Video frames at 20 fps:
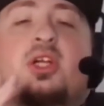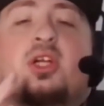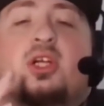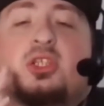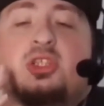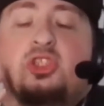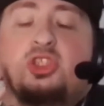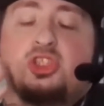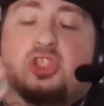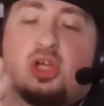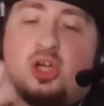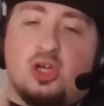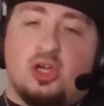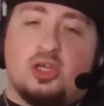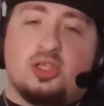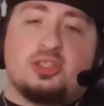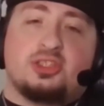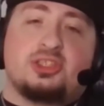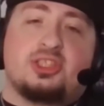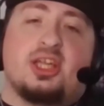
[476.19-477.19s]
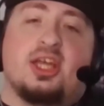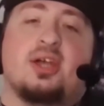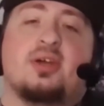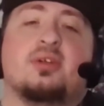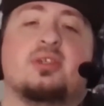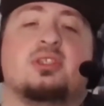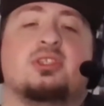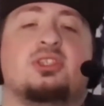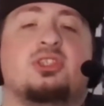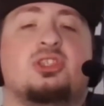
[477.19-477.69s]
Charge
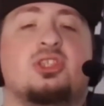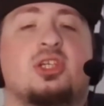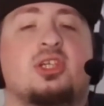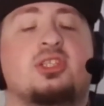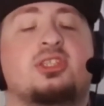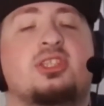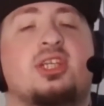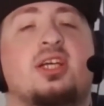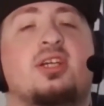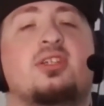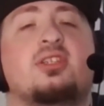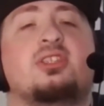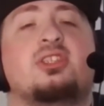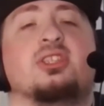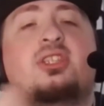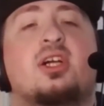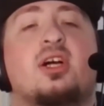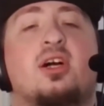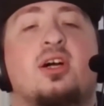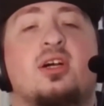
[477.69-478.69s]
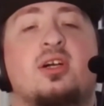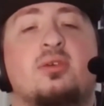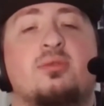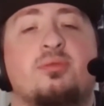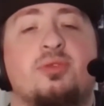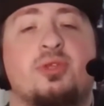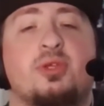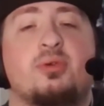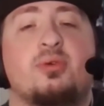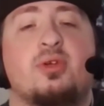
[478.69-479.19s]
counters. Charge counters, there are a
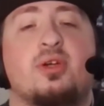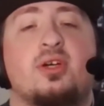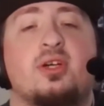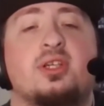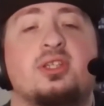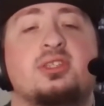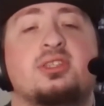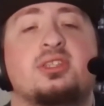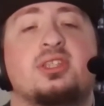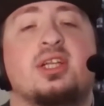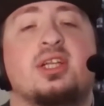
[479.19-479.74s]
few cards